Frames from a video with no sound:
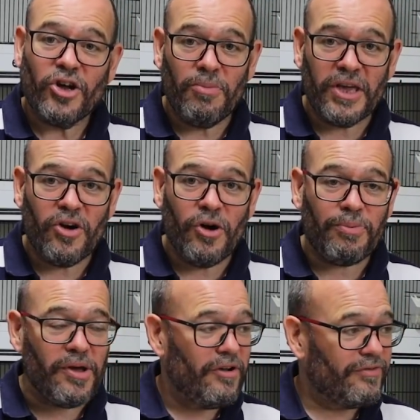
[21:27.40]
Coming
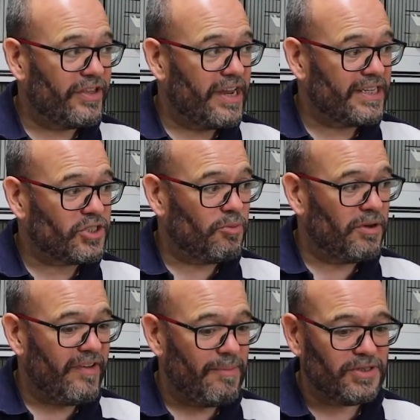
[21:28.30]
up over the next
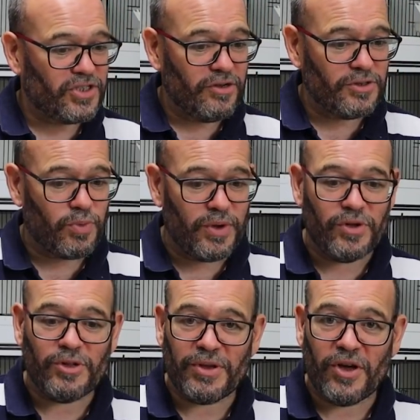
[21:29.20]
couple of episodes, we
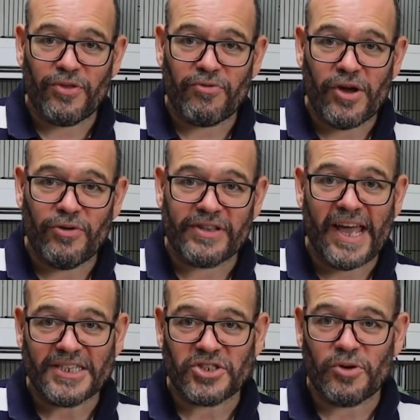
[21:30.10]
will be on the road.
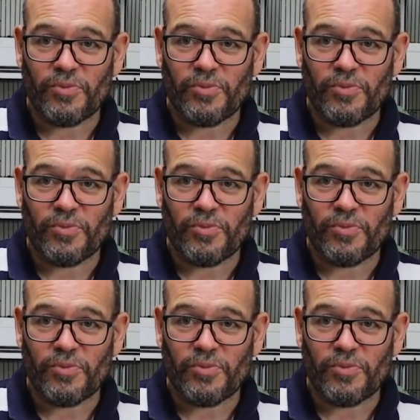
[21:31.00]
Next